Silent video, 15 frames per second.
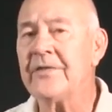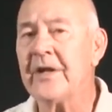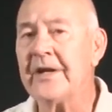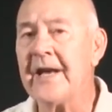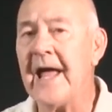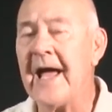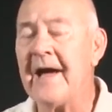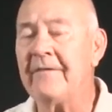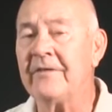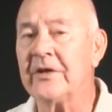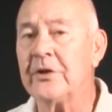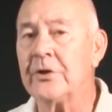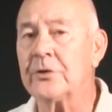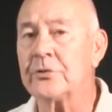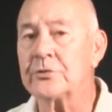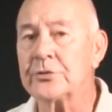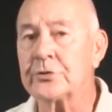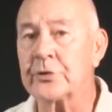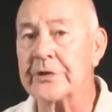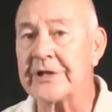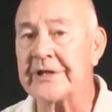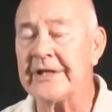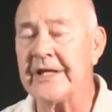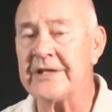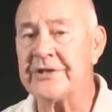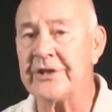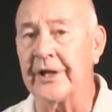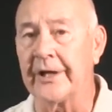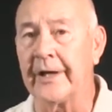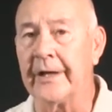the Navajo
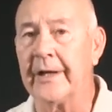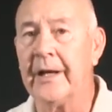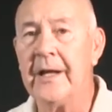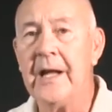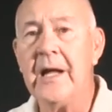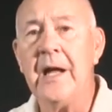tradition,